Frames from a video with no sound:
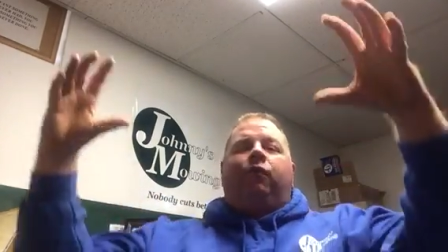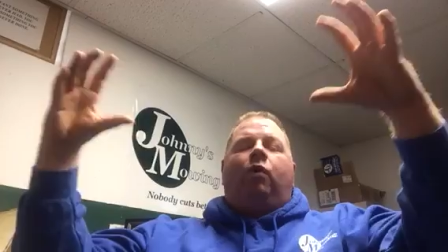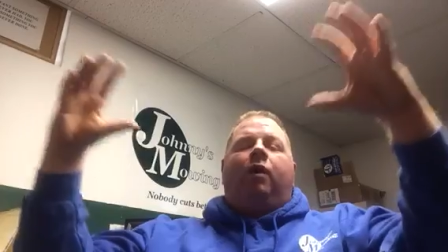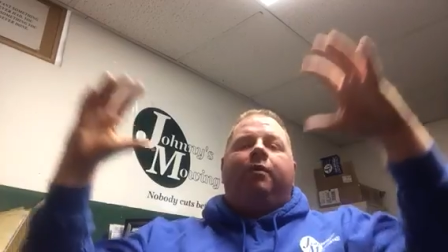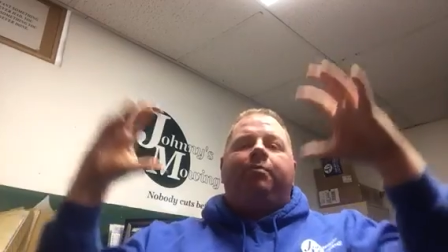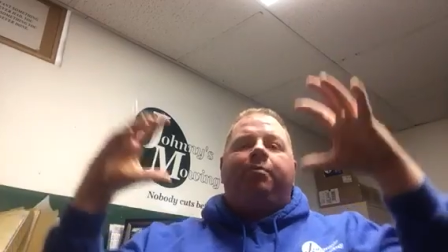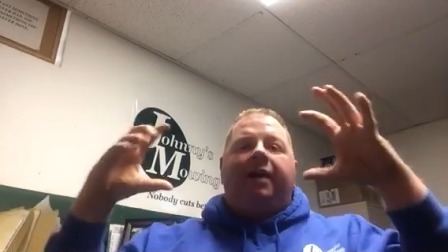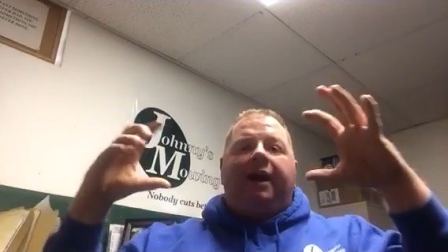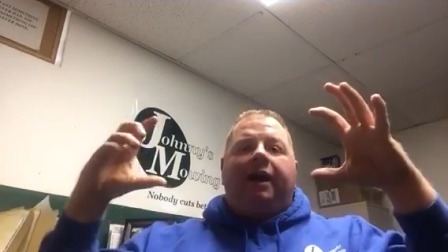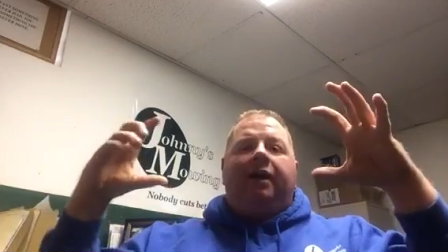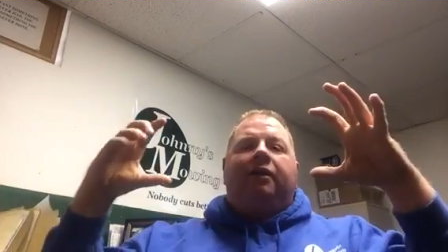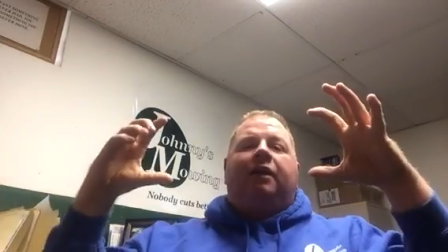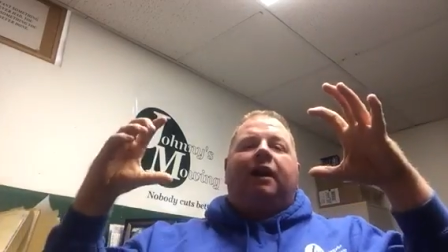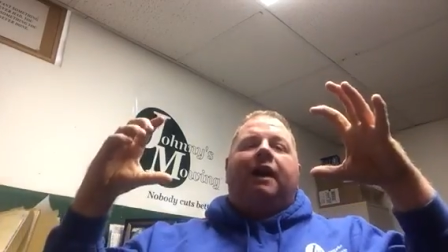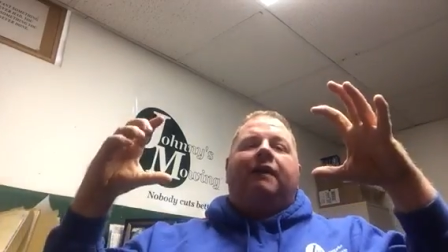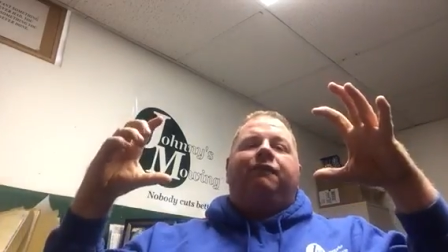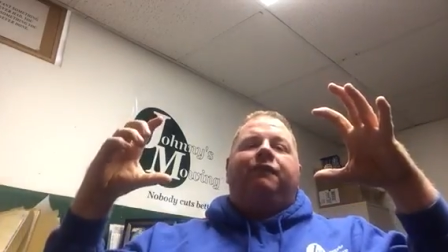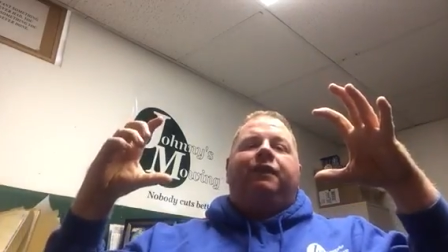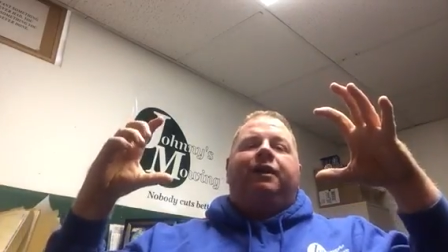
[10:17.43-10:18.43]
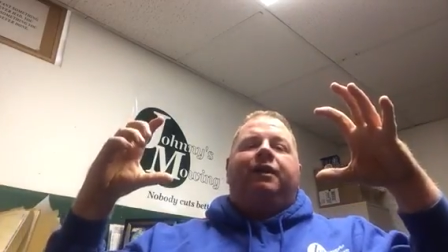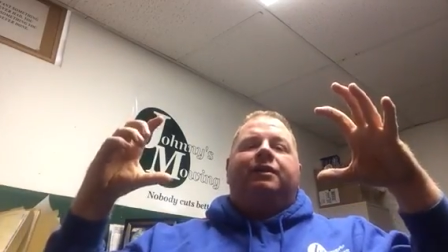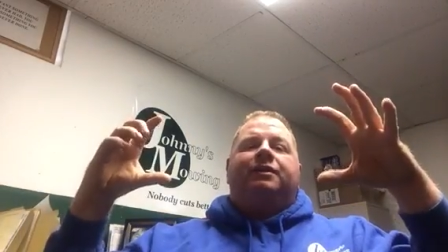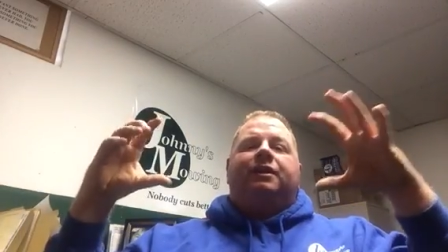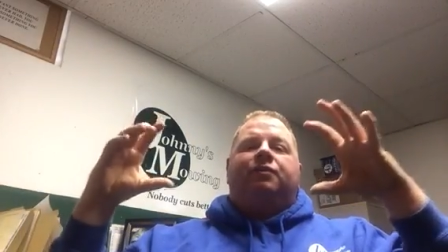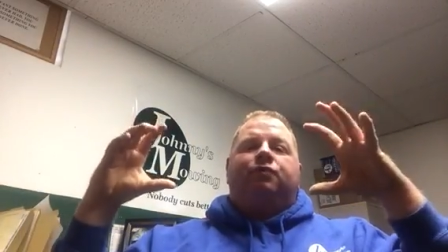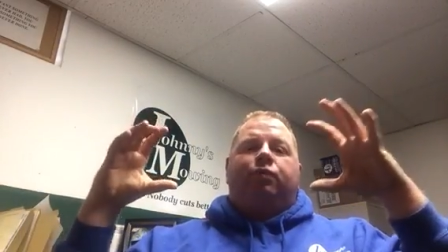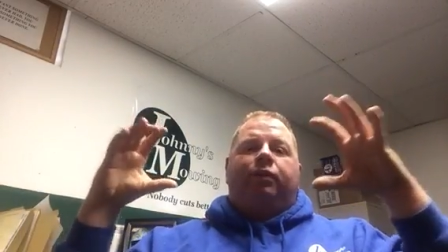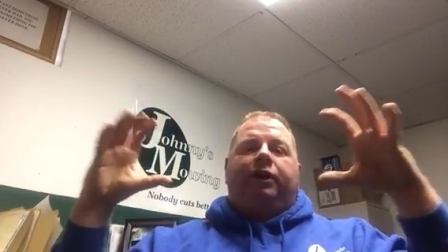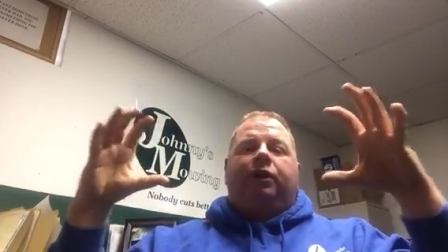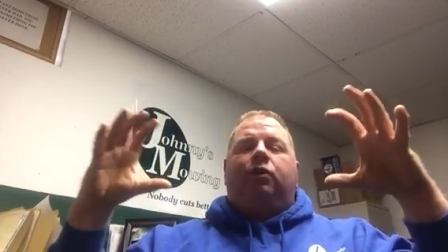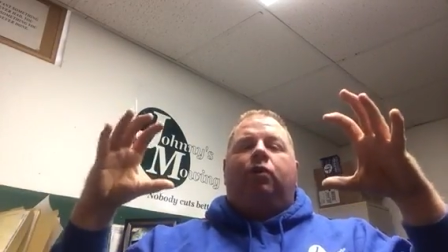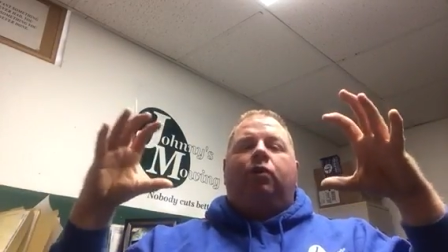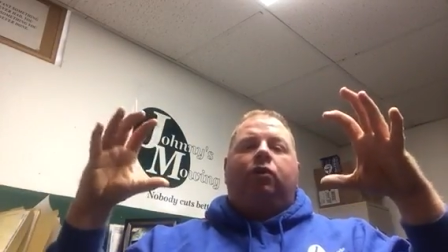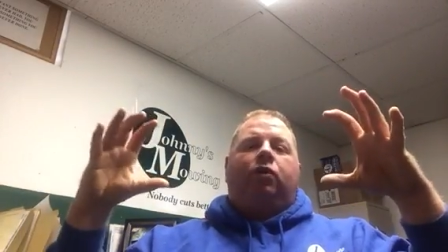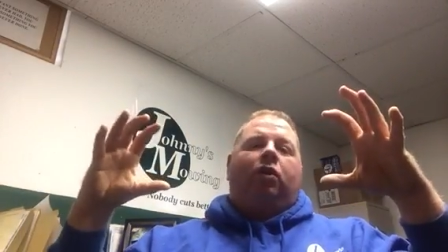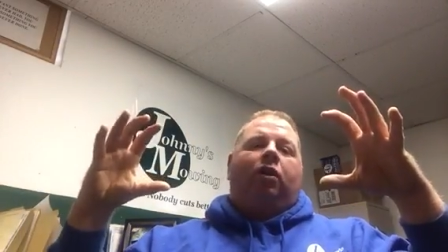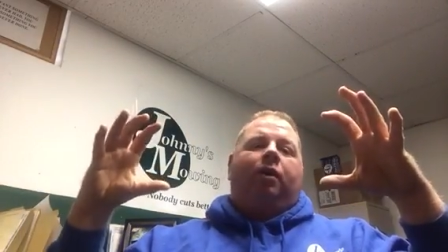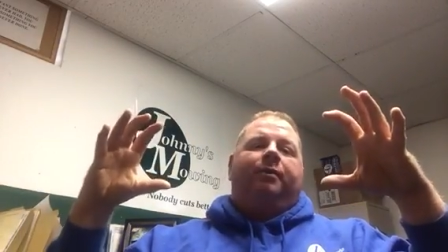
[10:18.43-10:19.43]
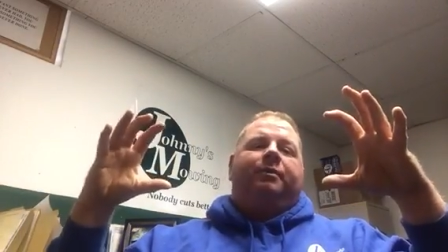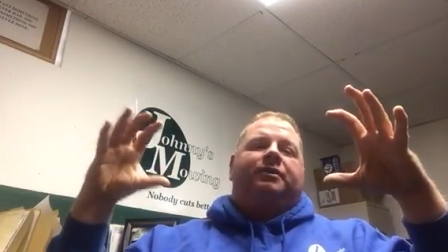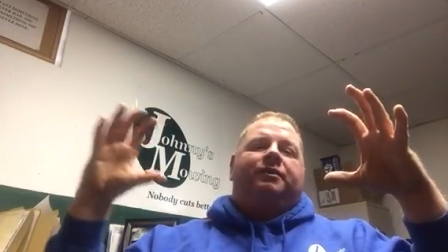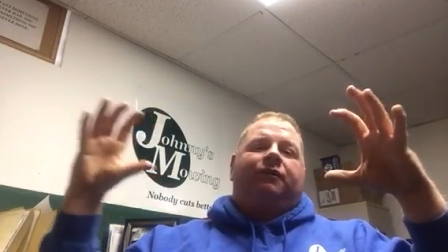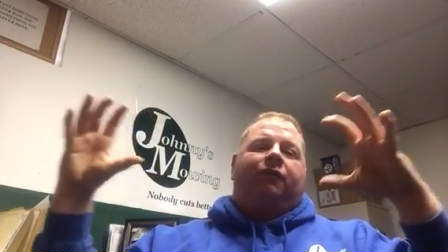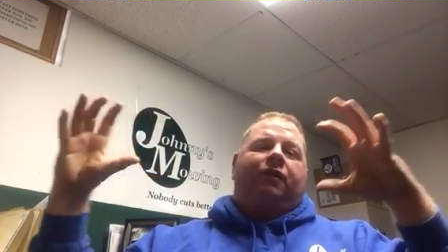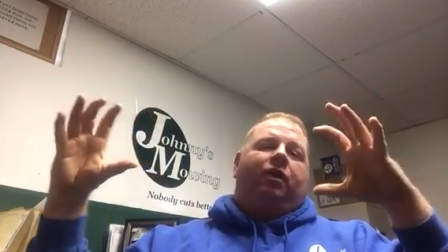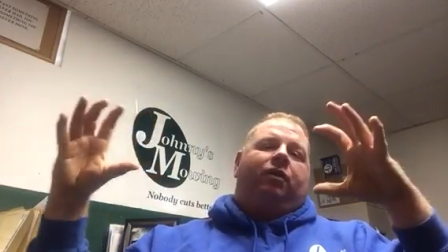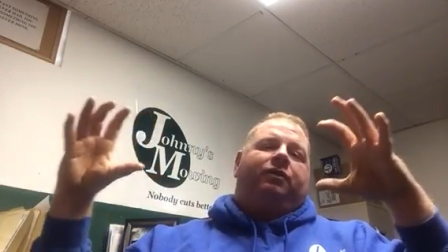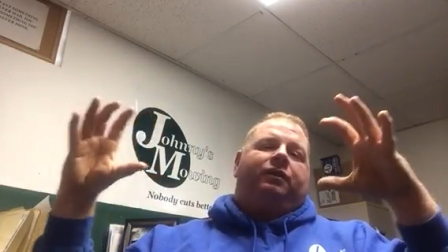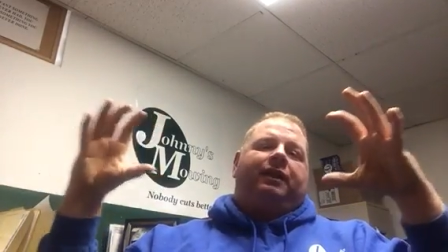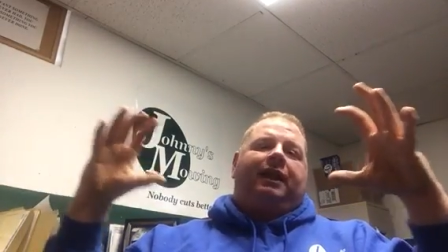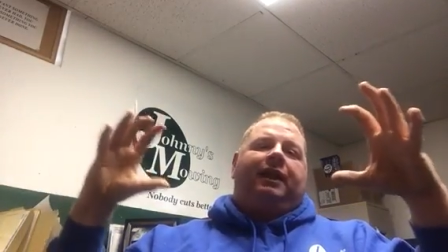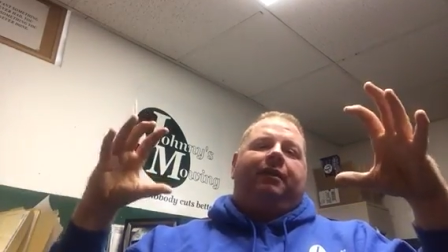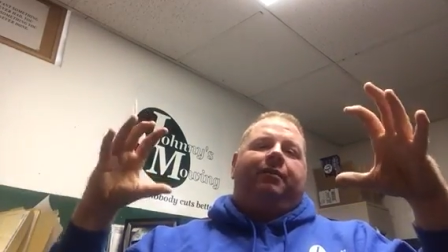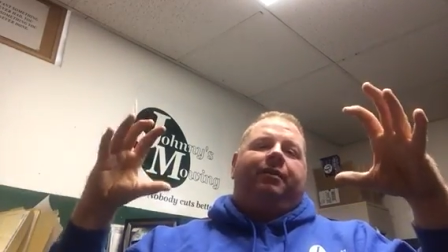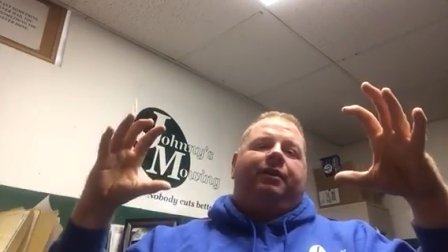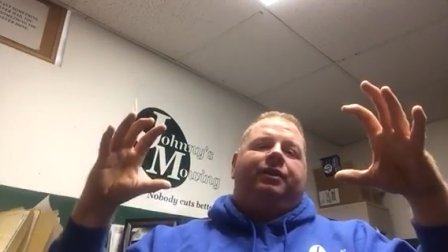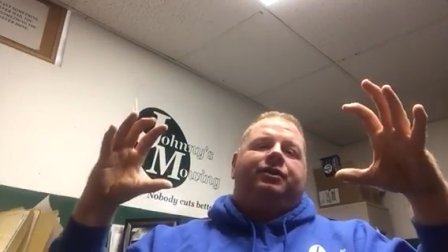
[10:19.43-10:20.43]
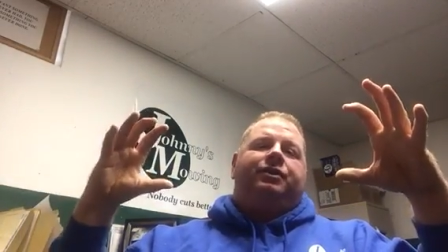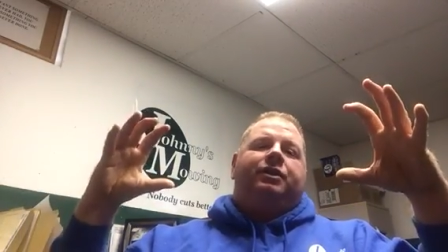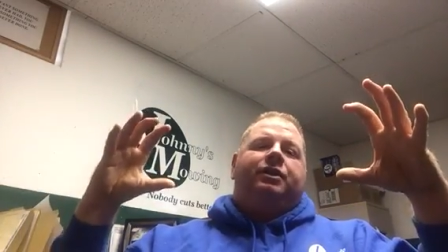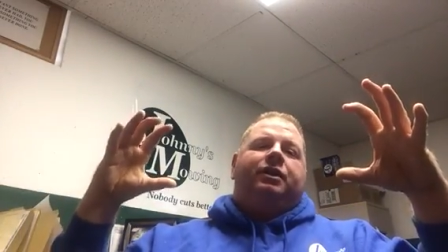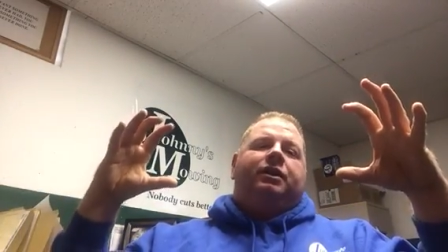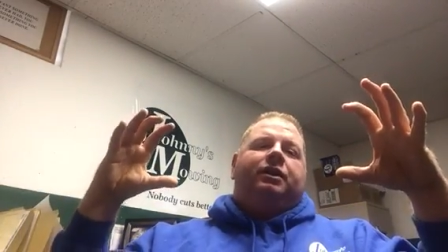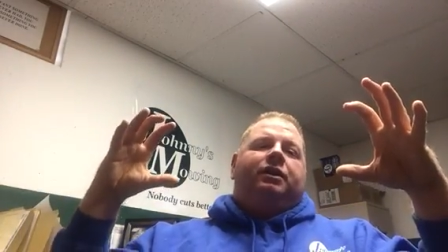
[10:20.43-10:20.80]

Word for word: one paragraph in there that says rehold harmless of all damage,